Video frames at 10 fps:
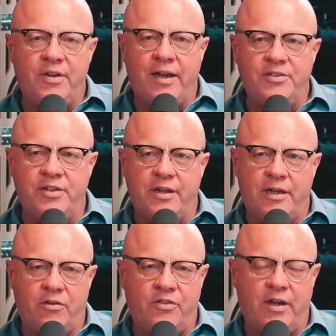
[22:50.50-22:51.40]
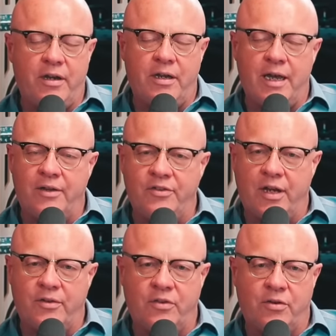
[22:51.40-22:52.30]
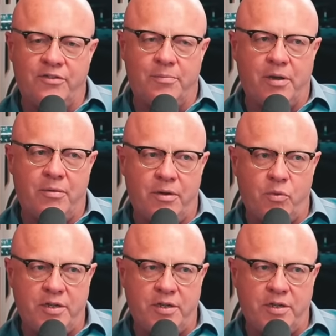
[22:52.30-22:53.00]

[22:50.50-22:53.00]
possession that you're saying a yes, yes to if you play with a Ouija